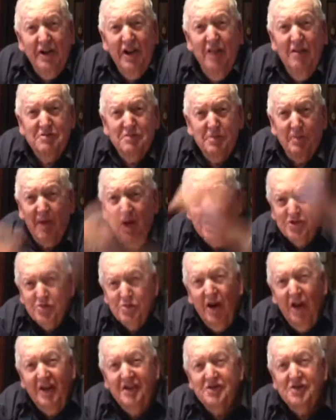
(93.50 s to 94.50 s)
It was a box
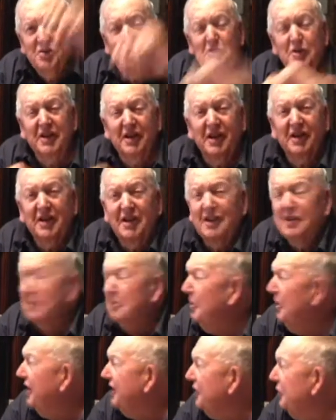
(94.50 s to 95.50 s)
wagon, so yeah. we could get the
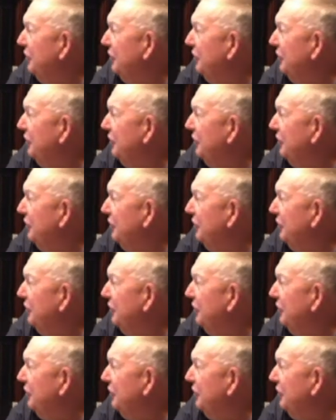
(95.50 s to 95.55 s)
break the